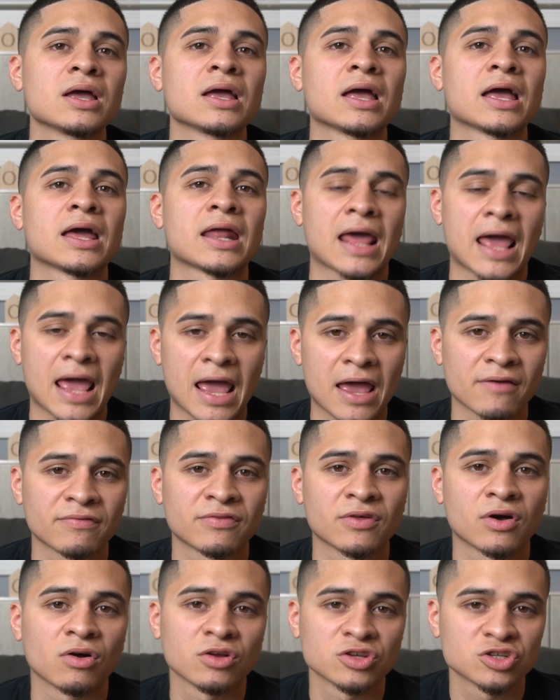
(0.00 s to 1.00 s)
and have
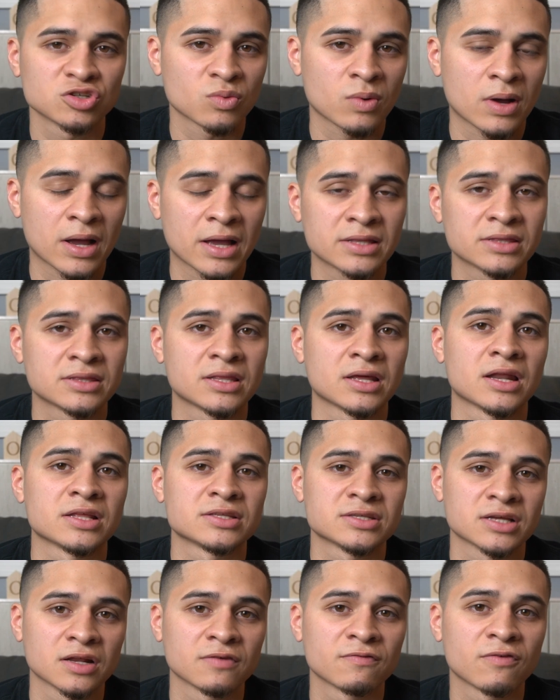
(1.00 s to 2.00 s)
the ultra wide than a
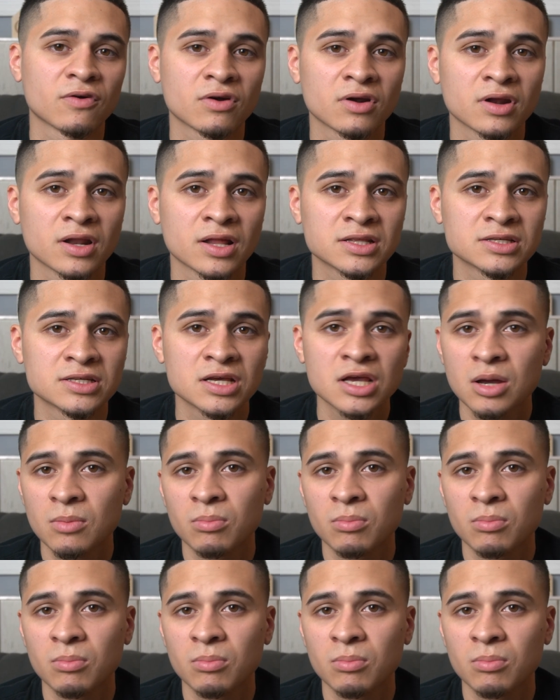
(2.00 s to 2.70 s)
telephoto lens.